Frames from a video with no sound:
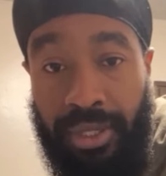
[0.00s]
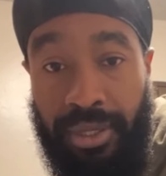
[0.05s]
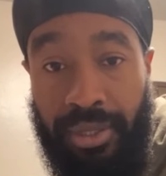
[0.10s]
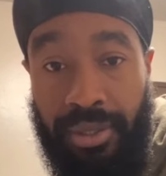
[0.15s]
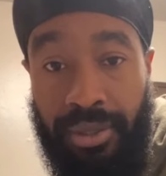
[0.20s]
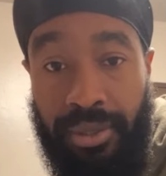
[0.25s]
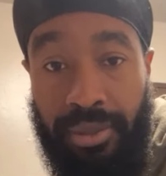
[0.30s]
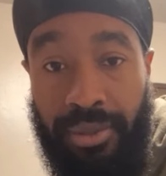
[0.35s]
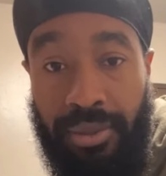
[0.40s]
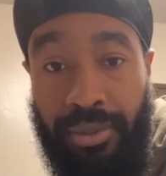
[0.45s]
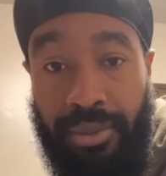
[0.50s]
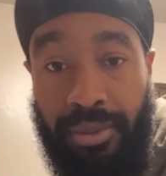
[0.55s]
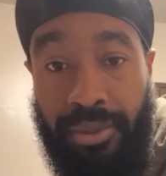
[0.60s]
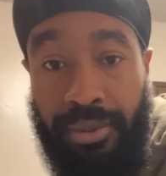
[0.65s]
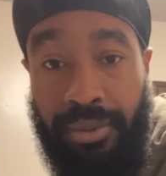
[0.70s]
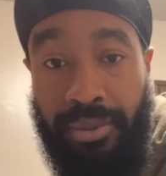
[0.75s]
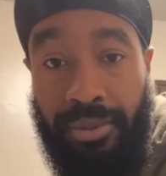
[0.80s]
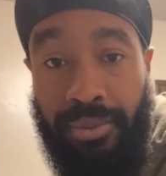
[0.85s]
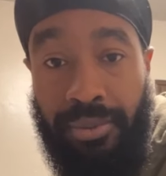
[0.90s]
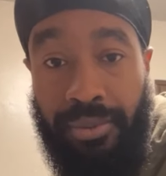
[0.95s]

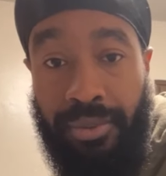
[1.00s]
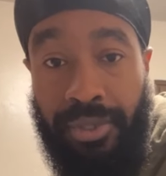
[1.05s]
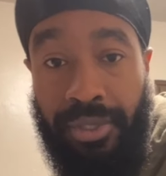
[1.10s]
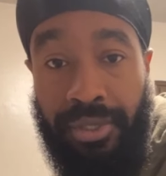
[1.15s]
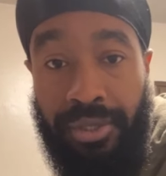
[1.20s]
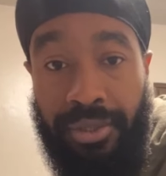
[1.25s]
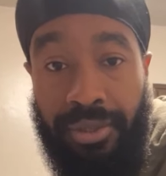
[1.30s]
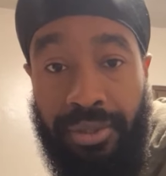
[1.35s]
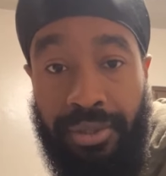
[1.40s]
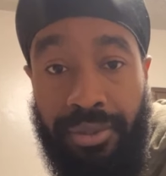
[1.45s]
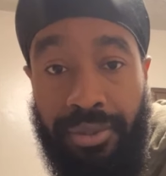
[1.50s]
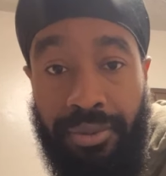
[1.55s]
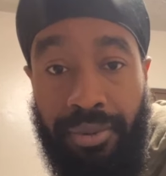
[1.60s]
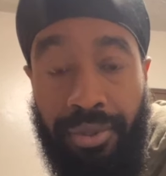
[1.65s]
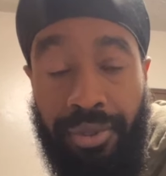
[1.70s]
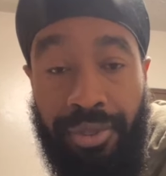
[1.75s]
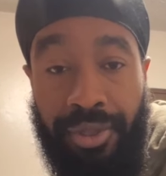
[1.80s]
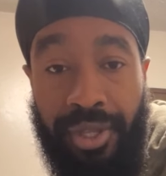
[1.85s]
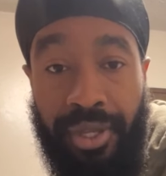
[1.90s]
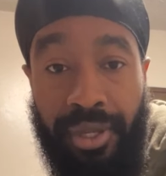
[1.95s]
What do you
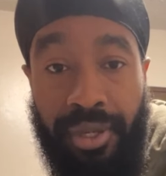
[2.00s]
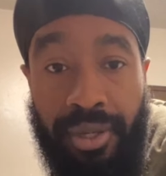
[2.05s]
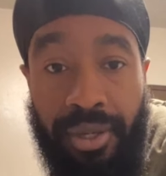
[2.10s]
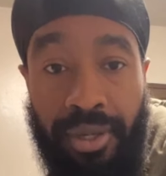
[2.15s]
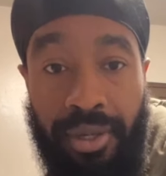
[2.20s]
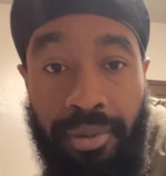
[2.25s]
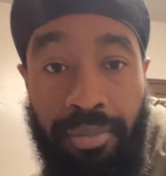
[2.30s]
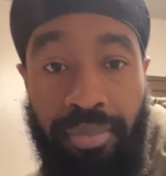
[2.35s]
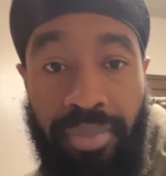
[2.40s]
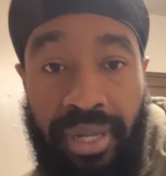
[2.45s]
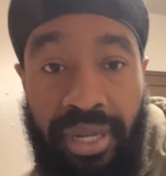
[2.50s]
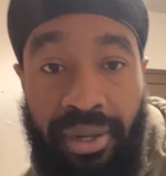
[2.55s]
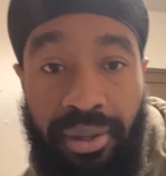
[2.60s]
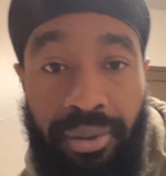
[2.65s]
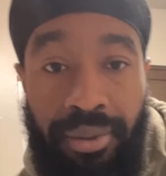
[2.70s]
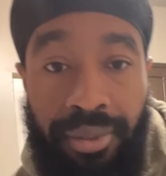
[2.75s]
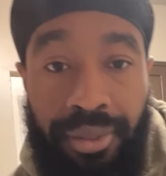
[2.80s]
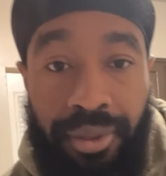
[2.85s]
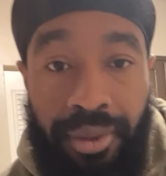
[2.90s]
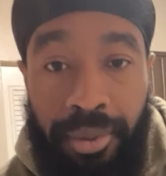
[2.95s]
think
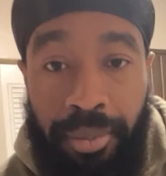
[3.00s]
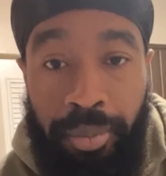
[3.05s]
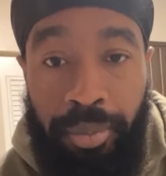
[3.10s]
about the